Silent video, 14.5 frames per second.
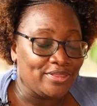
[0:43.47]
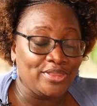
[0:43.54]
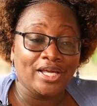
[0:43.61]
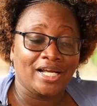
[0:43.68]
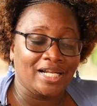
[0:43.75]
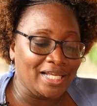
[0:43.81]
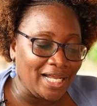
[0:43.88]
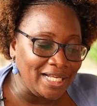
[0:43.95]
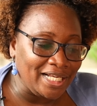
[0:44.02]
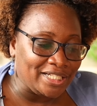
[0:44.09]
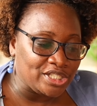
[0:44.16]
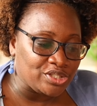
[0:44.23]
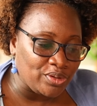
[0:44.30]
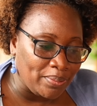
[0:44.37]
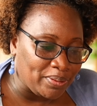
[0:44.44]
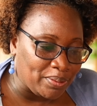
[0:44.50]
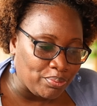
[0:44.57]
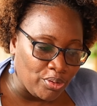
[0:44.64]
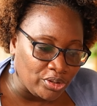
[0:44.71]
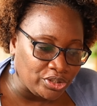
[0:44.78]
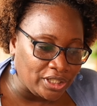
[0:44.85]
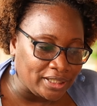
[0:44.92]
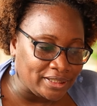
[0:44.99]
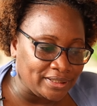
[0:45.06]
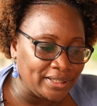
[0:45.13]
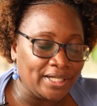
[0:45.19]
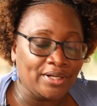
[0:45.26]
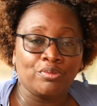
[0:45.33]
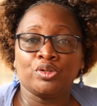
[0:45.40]
They clearly described the project,
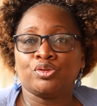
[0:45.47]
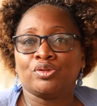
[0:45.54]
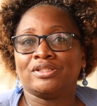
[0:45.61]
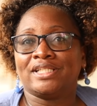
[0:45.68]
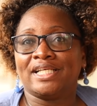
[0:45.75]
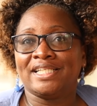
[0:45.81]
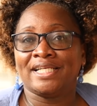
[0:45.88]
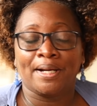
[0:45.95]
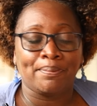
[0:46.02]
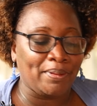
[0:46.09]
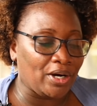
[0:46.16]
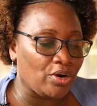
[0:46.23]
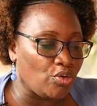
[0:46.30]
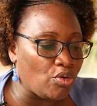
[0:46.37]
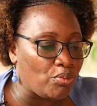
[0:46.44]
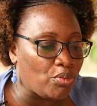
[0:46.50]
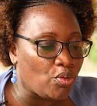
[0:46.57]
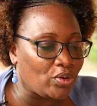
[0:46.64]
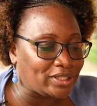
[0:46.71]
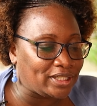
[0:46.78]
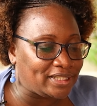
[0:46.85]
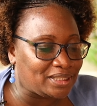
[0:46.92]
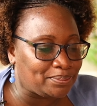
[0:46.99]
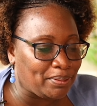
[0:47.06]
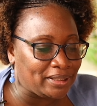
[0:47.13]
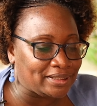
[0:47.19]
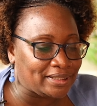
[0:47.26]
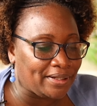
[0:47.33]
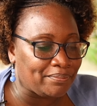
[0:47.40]
which was setting up a home water
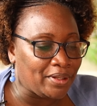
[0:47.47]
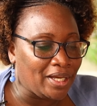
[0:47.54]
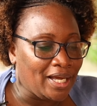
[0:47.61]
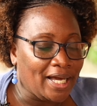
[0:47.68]
dispenser,